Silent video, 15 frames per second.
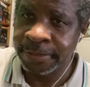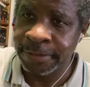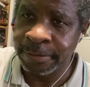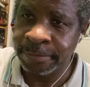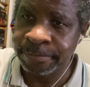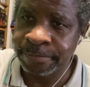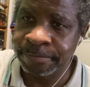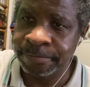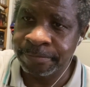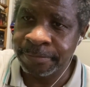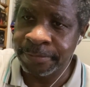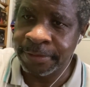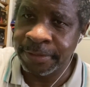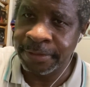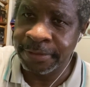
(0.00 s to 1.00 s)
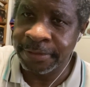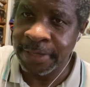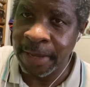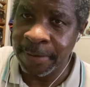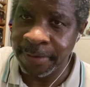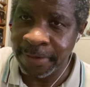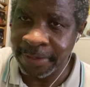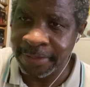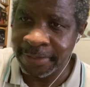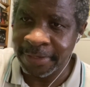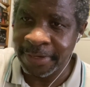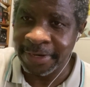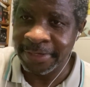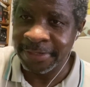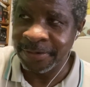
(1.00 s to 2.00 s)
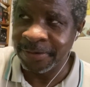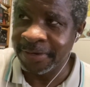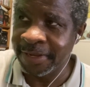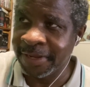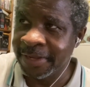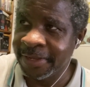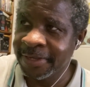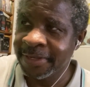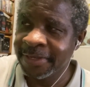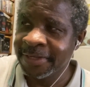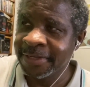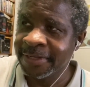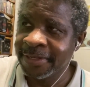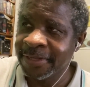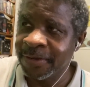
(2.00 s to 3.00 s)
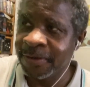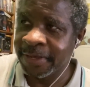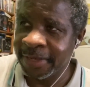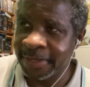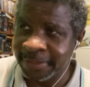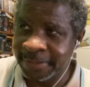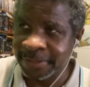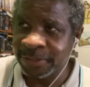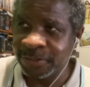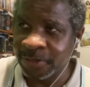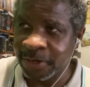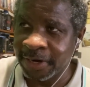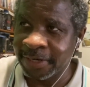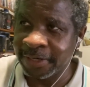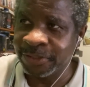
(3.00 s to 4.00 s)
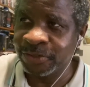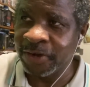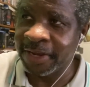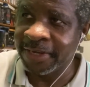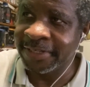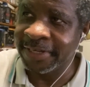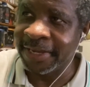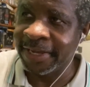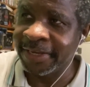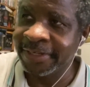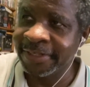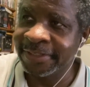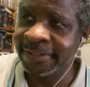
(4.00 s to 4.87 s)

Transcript: Nope, stop. I didn't do it. Okay, let's start it. Let's try this again.